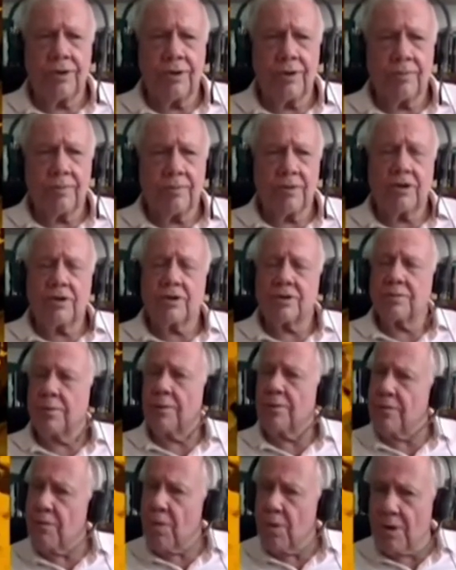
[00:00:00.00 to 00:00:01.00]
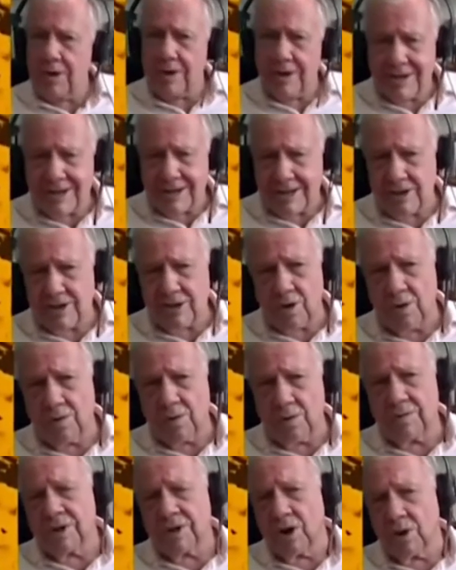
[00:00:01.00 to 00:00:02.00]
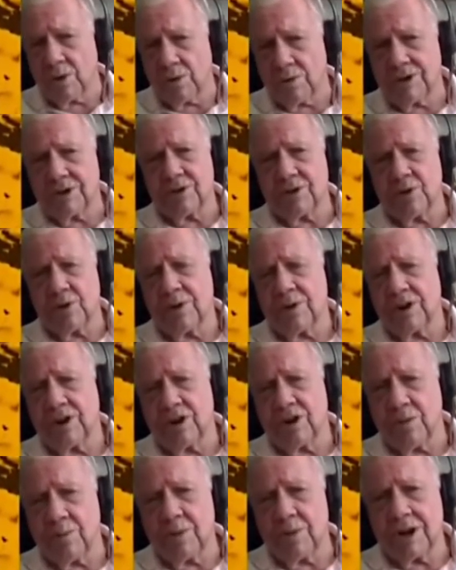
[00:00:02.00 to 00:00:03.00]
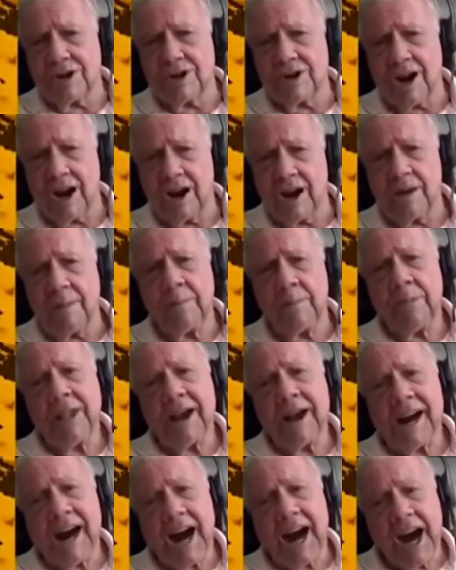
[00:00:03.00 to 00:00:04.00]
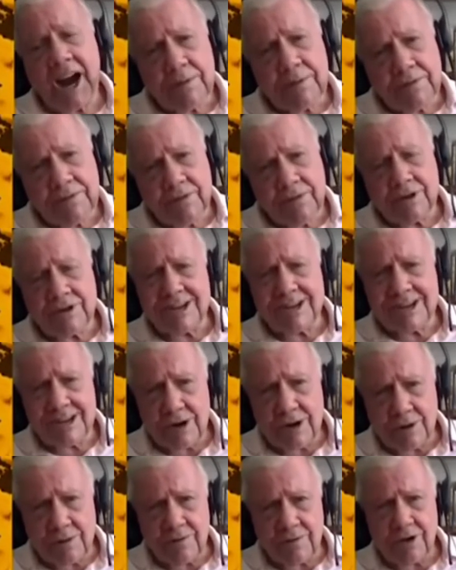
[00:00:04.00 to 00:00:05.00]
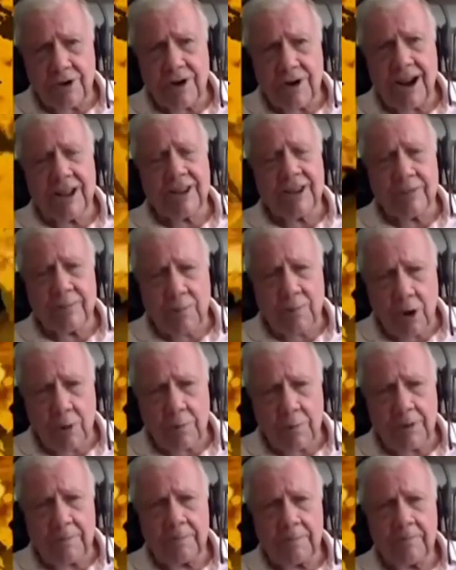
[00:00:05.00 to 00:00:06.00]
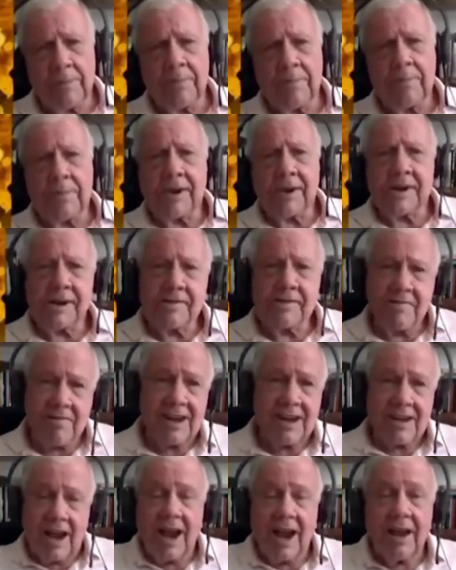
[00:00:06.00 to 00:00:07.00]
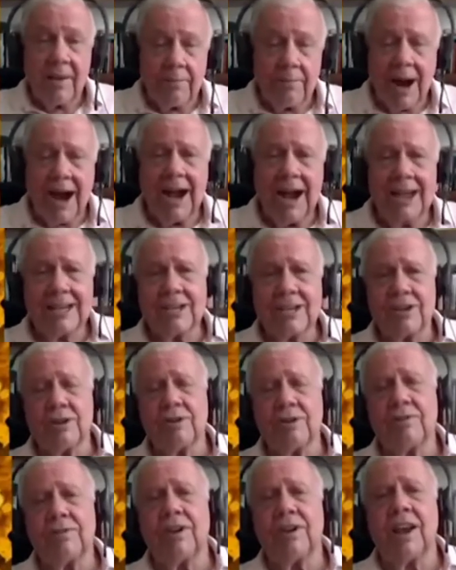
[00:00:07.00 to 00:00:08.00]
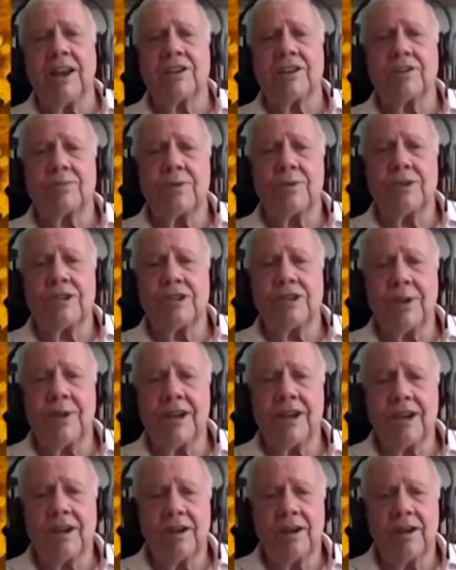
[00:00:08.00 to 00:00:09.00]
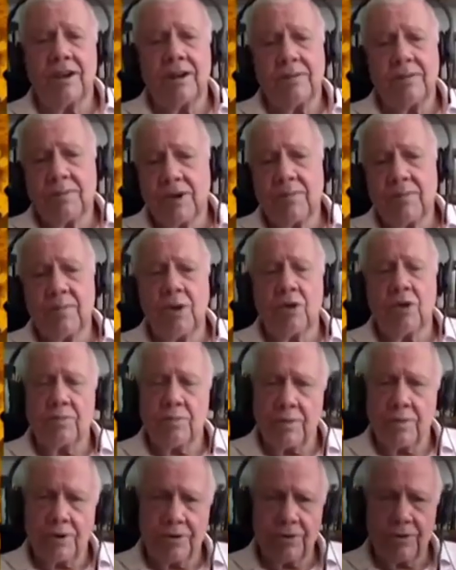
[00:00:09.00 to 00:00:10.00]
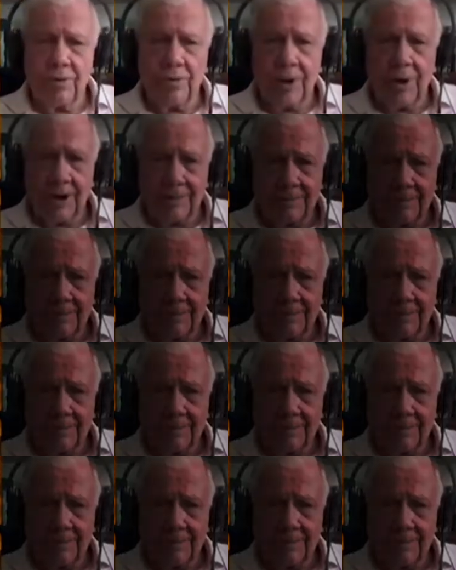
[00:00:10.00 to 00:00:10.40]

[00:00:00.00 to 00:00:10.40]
because before this is over, gold is going to go much higher. I prefer silver at the moment. In fact, I am buying silver as we speak, but both will do well.